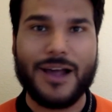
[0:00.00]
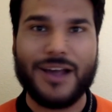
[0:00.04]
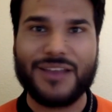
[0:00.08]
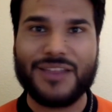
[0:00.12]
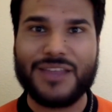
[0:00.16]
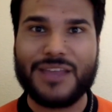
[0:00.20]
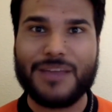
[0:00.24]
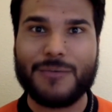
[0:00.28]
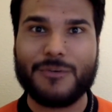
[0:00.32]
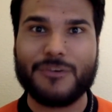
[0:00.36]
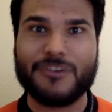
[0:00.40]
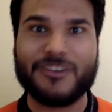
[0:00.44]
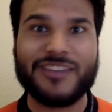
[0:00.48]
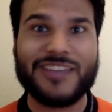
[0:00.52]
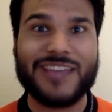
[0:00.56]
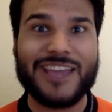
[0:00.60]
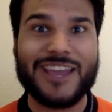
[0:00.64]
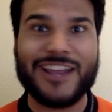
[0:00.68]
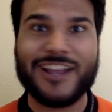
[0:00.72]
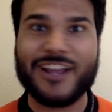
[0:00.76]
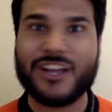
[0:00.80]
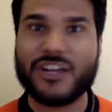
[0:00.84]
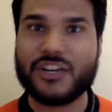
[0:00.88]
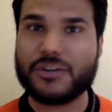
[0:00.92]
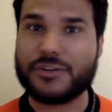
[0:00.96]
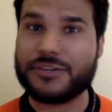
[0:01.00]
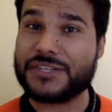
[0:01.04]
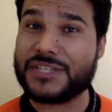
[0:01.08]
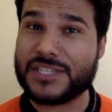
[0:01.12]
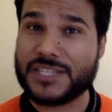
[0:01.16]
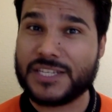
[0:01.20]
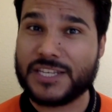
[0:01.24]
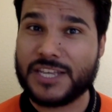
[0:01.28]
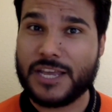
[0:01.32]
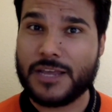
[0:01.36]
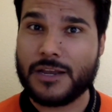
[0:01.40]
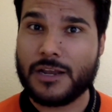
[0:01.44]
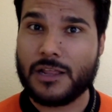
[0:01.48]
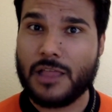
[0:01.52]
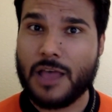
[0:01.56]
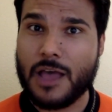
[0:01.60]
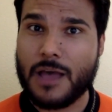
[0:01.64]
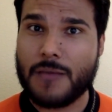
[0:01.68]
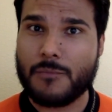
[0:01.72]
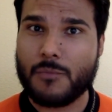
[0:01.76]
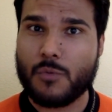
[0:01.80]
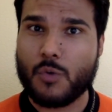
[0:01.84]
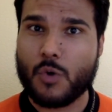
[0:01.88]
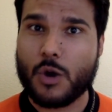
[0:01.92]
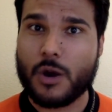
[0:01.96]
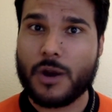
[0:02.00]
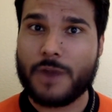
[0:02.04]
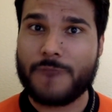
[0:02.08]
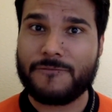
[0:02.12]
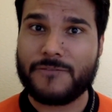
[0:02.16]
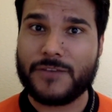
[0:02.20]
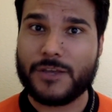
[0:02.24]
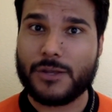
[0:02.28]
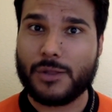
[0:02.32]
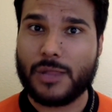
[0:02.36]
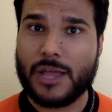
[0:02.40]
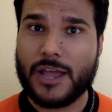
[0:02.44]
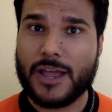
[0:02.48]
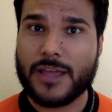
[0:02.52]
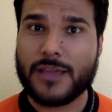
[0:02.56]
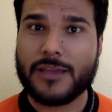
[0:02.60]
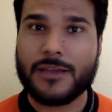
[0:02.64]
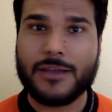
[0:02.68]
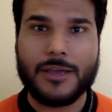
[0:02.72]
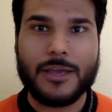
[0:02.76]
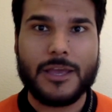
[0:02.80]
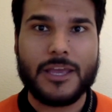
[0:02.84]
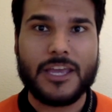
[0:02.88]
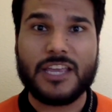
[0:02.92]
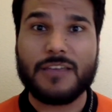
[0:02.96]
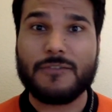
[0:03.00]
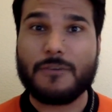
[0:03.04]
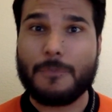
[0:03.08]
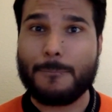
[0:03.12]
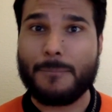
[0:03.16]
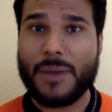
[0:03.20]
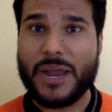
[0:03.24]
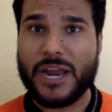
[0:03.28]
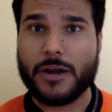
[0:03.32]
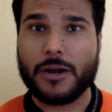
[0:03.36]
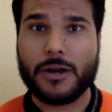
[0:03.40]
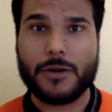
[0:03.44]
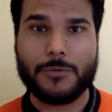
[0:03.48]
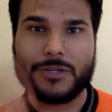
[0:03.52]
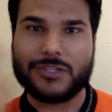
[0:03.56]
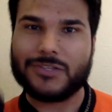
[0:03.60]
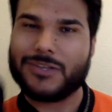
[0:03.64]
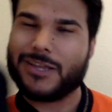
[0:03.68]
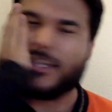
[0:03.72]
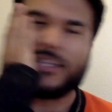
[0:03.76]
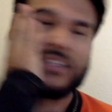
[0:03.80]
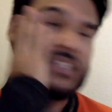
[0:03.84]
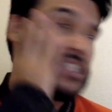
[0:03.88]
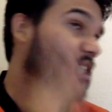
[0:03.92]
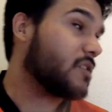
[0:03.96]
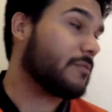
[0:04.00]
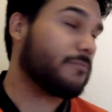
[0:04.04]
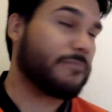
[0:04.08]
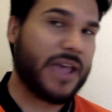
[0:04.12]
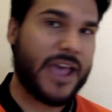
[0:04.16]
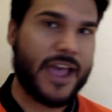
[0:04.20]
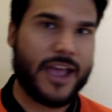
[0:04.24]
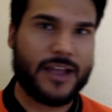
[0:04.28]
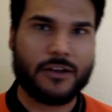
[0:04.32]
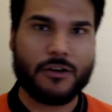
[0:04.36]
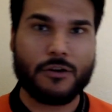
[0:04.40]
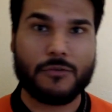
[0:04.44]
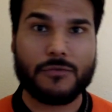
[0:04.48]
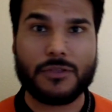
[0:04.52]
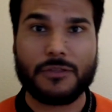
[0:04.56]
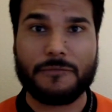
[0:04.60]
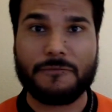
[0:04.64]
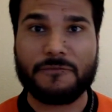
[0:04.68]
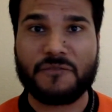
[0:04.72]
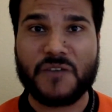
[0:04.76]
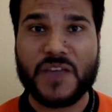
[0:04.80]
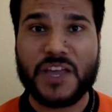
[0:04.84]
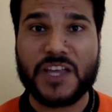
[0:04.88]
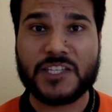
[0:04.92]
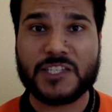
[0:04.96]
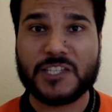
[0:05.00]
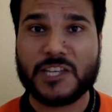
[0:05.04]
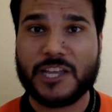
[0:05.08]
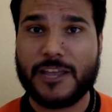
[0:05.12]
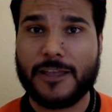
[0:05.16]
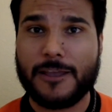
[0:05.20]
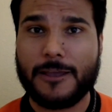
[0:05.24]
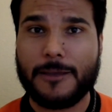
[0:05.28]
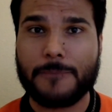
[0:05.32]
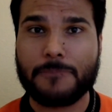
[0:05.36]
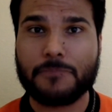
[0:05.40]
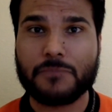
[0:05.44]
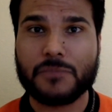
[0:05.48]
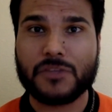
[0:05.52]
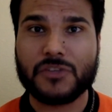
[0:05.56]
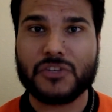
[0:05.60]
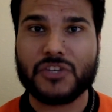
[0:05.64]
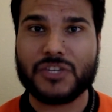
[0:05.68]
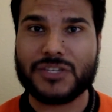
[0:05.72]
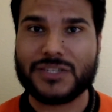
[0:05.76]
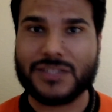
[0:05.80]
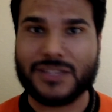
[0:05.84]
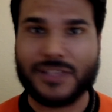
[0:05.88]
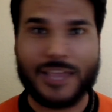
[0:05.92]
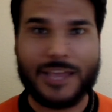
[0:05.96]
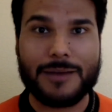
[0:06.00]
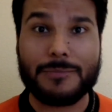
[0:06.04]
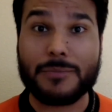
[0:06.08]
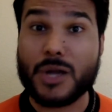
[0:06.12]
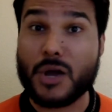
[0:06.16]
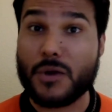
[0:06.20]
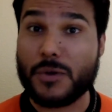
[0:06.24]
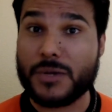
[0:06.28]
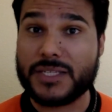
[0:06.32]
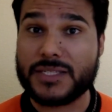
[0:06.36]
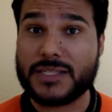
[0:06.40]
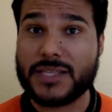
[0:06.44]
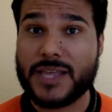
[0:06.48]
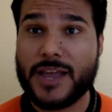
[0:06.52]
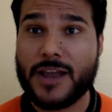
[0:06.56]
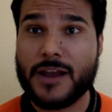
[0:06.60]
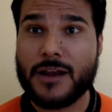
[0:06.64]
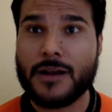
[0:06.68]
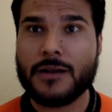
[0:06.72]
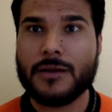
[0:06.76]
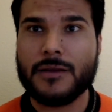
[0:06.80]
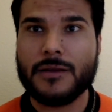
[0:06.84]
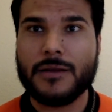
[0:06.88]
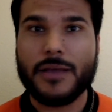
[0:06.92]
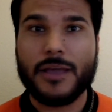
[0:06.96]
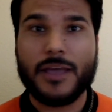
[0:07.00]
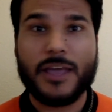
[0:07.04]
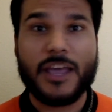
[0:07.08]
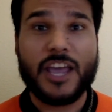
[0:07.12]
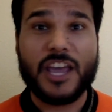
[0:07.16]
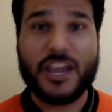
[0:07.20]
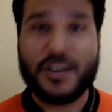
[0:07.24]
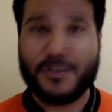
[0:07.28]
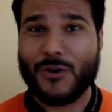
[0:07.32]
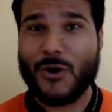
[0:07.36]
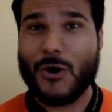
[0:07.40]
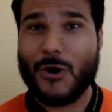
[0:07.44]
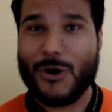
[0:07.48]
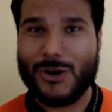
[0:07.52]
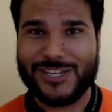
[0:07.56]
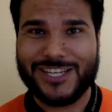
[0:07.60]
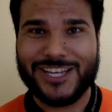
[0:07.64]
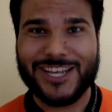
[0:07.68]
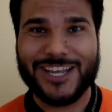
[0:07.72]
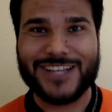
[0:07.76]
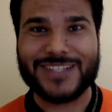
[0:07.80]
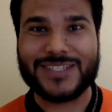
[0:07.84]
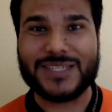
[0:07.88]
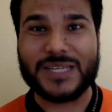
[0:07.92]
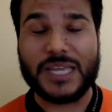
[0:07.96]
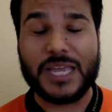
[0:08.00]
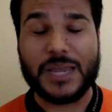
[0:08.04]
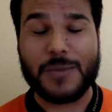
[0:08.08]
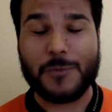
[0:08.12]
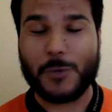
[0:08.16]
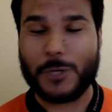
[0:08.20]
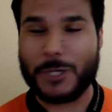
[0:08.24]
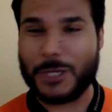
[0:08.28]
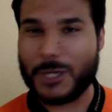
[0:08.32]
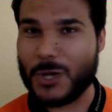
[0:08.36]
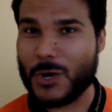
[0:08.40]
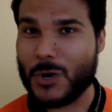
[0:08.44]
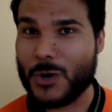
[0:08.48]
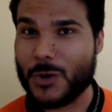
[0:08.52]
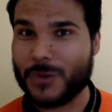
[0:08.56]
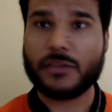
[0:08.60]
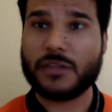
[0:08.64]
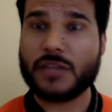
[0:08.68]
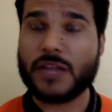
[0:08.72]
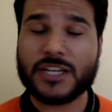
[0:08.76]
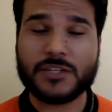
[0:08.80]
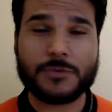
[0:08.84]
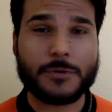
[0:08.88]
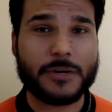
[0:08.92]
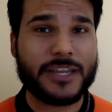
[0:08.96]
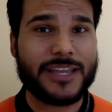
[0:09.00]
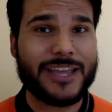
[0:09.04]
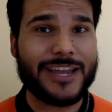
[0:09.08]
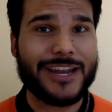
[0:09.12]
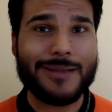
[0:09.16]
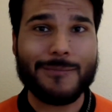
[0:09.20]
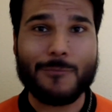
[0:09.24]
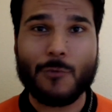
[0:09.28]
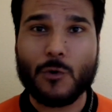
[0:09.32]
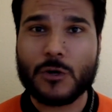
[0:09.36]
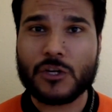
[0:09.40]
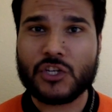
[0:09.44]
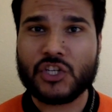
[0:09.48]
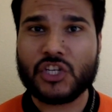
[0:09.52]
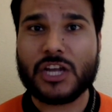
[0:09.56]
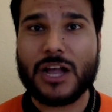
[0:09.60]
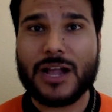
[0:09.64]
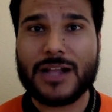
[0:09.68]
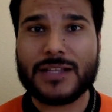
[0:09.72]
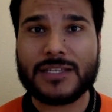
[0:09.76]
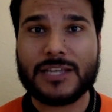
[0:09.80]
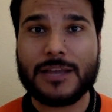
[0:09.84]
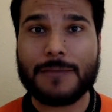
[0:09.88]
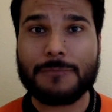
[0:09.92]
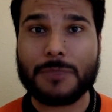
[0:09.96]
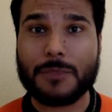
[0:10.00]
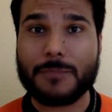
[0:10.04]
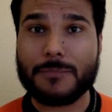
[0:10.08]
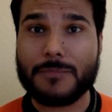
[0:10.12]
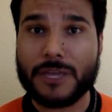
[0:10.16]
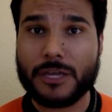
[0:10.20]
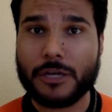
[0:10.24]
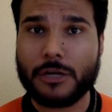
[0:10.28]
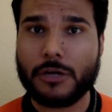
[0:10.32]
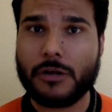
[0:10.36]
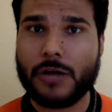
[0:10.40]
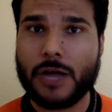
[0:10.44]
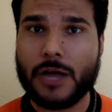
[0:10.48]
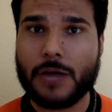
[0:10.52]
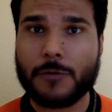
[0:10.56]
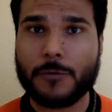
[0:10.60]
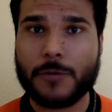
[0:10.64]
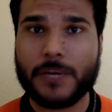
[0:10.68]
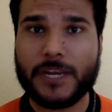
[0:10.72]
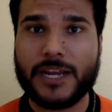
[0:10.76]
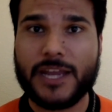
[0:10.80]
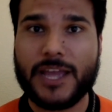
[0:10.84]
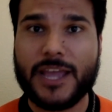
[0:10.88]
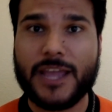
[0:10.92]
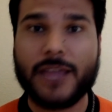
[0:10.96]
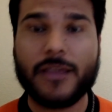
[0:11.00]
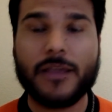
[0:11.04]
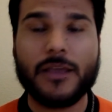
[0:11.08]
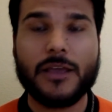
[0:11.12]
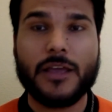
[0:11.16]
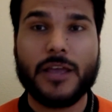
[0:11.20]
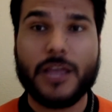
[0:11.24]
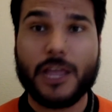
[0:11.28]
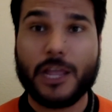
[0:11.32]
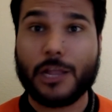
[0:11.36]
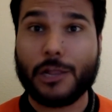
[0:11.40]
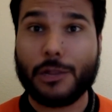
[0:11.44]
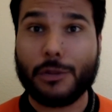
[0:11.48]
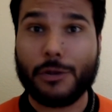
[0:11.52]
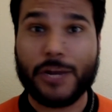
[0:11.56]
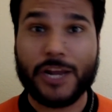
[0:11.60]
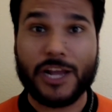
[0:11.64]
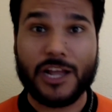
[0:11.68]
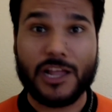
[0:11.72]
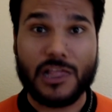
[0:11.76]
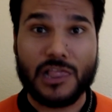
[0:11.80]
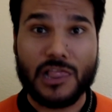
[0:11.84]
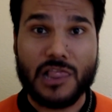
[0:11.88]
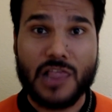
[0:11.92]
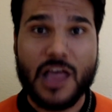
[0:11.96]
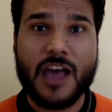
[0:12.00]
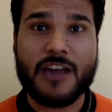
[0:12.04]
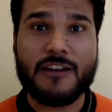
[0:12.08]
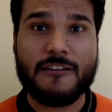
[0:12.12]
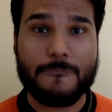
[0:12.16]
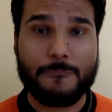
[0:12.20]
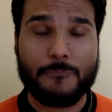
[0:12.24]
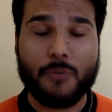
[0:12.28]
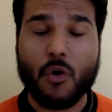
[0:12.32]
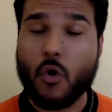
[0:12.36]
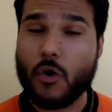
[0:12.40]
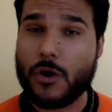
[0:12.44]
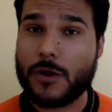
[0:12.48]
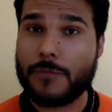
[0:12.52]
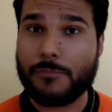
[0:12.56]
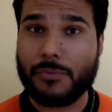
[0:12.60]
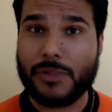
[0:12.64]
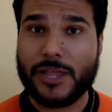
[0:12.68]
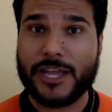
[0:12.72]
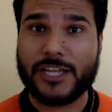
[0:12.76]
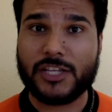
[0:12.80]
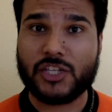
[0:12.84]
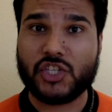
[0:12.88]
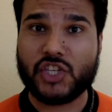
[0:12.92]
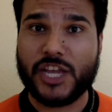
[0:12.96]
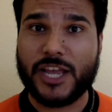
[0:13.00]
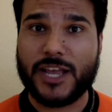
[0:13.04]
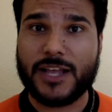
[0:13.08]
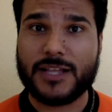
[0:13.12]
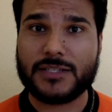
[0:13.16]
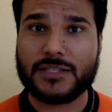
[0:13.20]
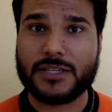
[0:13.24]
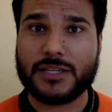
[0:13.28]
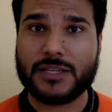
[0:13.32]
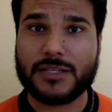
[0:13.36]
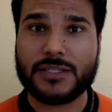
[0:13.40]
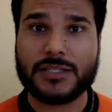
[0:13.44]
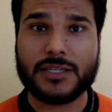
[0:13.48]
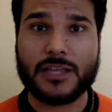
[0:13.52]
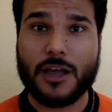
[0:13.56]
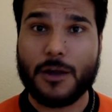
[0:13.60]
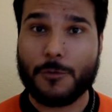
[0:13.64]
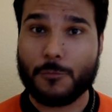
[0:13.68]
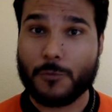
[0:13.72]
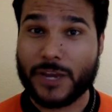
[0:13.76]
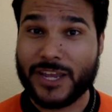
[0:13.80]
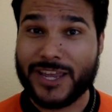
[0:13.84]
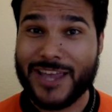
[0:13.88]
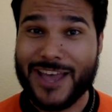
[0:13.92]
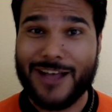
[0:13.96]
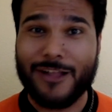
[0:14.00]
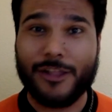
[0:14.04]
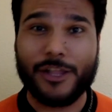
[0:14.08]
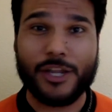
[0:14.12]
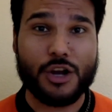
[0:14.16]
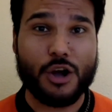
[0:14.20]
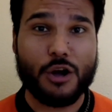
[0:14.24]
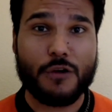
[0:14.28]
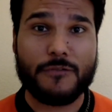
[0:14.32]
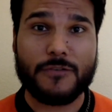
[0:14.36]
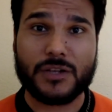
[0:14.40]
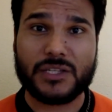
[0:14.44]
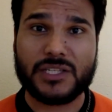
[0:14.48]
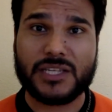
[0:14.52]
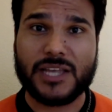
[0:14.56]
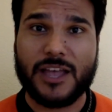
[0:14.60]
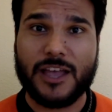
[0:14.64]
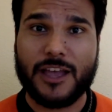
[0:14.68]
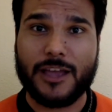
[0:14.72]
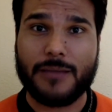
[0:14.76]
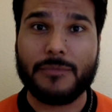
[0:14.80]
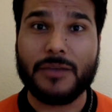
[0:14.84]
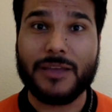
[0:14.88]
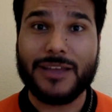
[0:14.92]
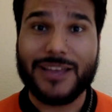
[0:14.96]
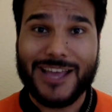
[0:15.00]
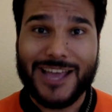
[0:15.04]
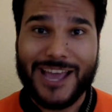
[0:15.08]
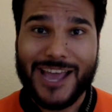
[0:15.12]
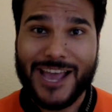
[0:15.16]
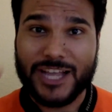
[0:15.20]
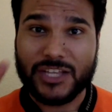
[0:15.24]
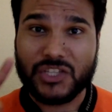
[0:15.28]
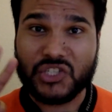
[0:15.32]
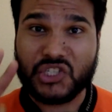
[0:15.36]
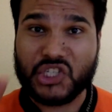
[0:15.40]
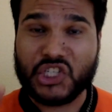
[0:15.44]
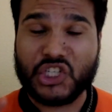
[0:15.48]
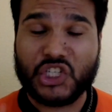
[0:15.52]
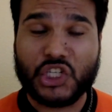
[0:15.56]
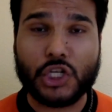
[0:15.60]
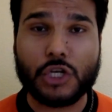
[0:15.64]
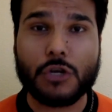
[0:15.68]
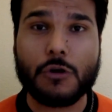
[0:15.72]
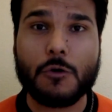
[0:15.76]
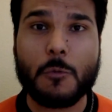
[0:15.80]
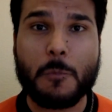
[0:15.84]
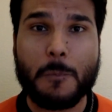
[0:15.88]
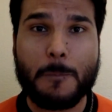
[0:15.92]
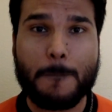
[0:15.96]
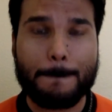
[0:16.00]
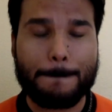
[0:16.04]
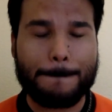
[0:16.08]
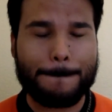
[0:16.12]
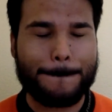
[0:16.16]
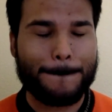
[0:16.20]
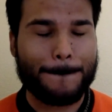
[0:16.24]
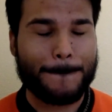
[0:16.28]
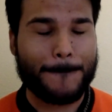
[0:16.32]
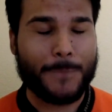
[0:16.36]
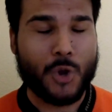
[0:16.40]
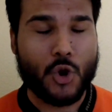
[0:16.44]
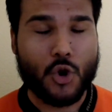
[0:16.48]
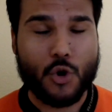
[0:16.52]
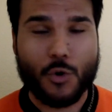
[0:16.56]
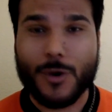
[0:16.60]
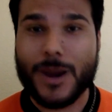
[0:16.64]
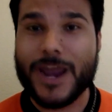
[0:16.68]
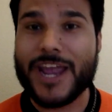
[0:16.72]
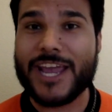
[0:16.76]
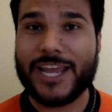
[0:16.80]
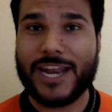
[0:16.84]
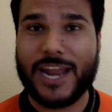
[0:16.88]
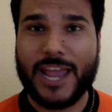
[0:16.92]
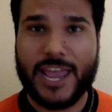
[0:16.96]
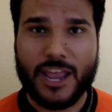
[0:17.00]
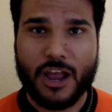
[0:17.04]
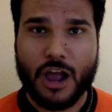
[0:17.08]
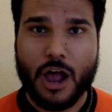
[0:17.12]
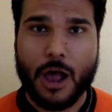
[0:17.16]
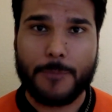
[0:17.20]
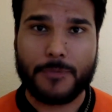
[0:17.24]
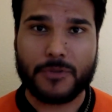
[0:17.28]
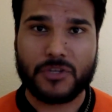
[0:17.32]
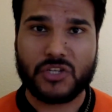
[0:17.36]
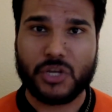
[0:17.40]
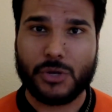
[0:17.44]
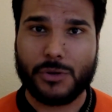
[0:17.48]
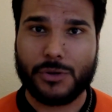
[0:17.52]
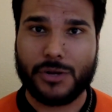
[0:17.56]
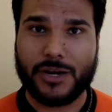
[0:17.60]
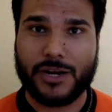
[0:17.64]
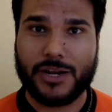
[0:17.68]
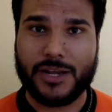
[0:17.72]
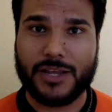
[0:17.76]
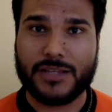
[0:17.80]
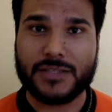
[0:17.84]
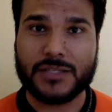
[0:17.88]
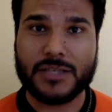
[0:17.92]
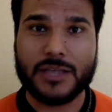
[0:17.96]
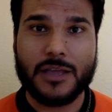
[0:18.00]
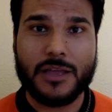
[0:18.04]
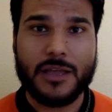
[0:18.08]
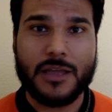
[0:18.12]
They were getting under his skin a lot more, I feel like. Even Perry with like a smack over the face to him just to let him know he's there. And of course, he gets a game-winning goal. Ducks were getting more shots up the middle on Rinne, including a lot of point-blank chances. Rakell in overtime had 2 grade A opportunities.